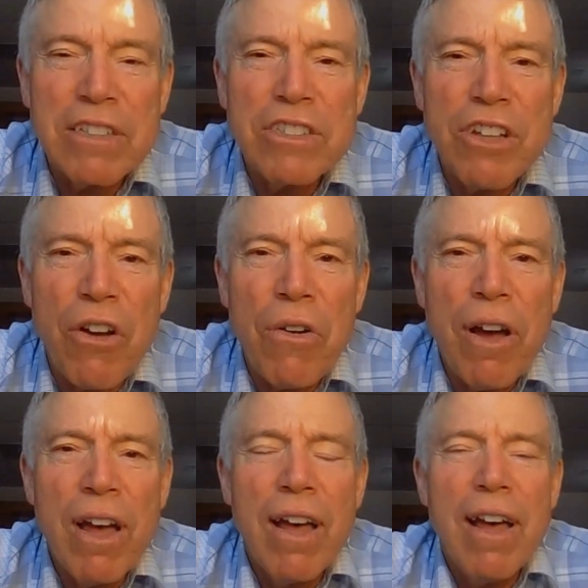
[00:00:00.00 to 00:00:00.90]
And so
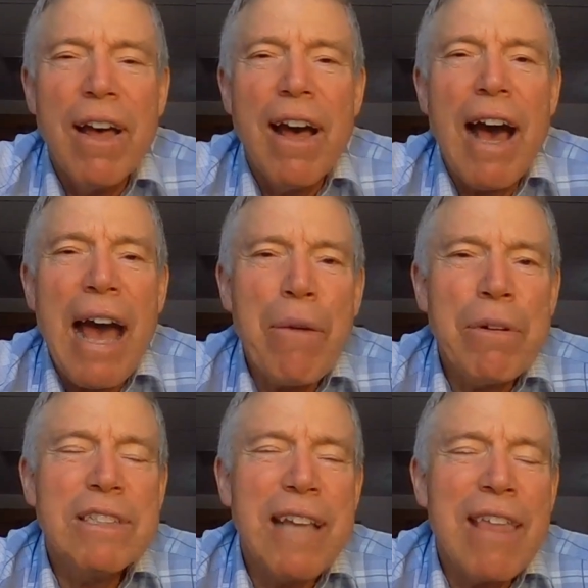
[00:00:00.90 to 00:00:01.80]
I
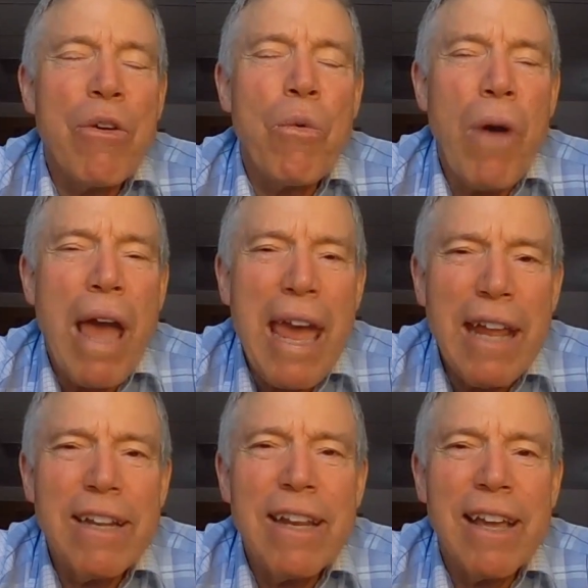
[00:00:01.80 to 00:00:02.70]
would say the
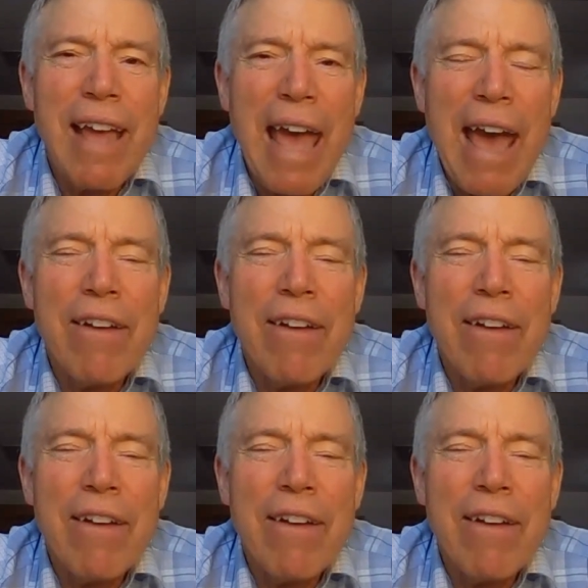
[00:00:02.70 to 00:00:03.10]
way to